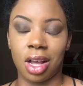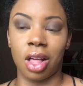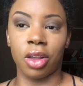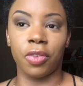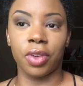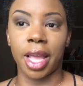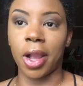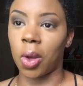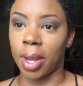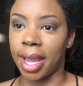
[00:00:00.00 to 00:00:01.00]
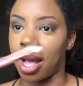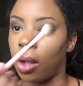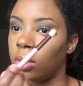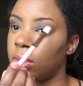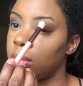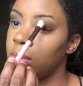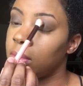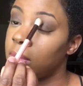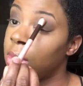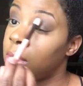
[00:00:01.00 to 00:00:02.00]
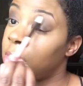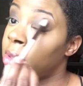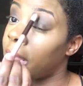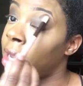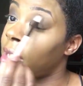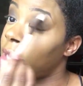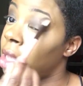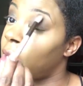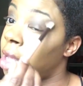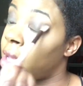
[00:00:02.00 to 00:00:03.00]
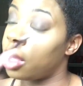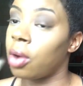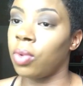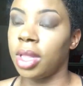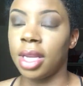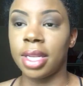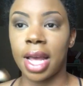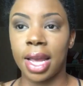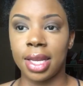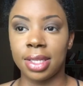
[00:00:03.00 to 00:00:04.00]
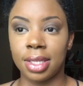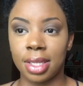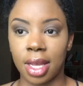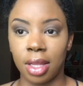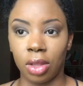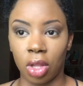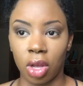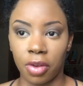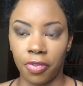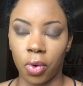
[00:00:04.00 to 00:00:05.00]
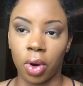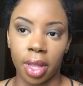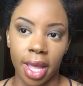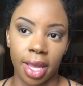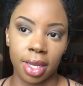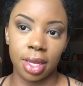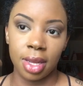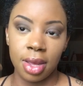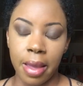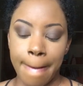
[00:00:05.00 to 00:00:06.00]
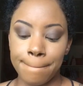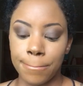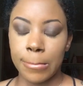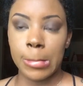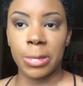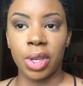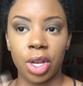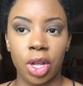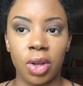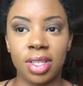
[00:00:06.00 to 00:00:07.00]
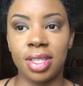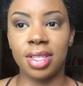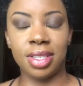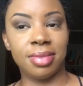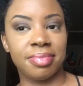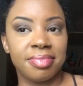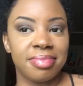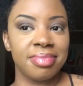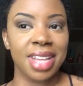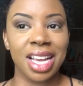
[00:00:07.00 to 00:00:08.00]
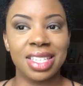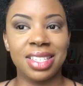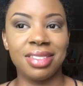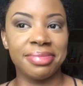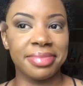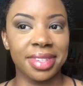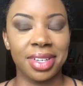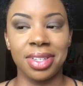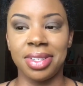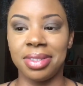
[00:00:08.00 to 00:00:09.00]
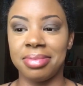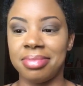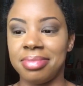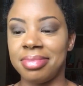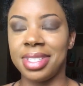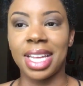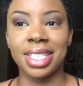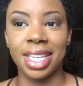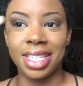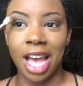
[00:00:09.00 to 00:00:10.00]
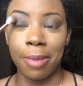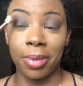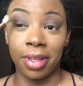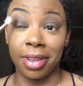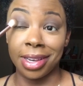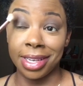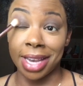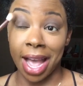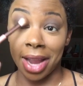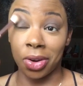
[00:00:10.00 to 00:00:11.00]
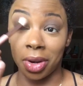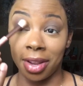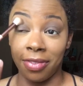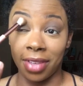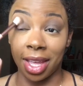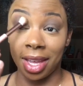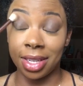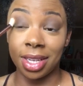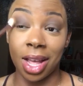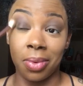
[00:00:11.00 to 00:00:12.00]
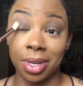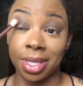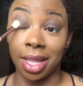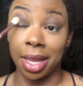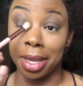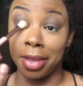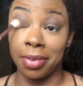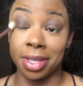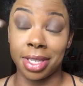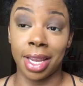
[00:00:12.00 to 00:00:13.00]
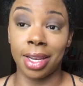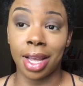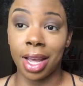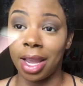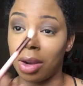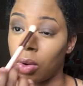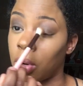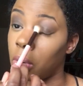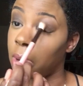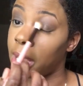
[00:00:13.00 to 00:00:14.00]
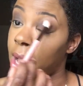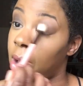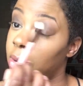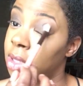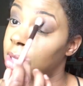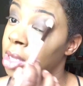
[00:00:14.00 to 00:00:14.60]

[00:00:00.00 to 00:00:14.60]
color for like going out, like uh, a really nice look for like, you know, nice little sexy type of night or event. I would say like even date night or going out,